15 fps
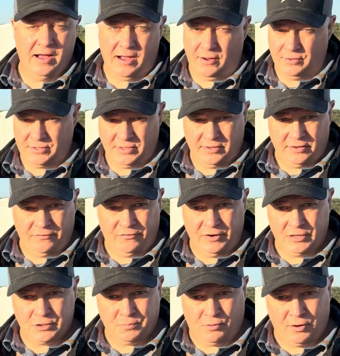out to the
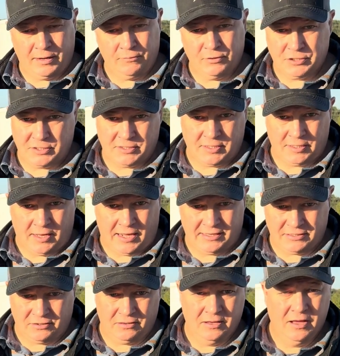finish point, which is the
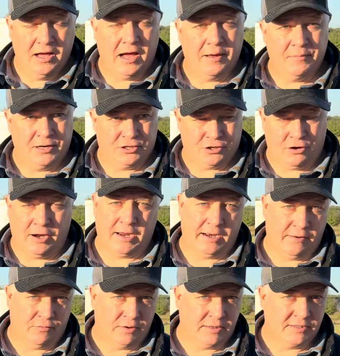nozzle. I make sure I get
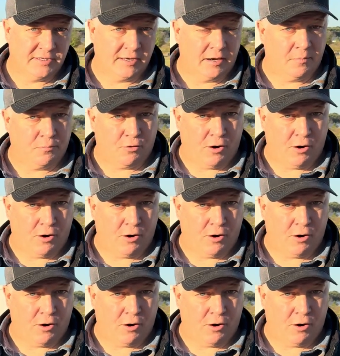everything set up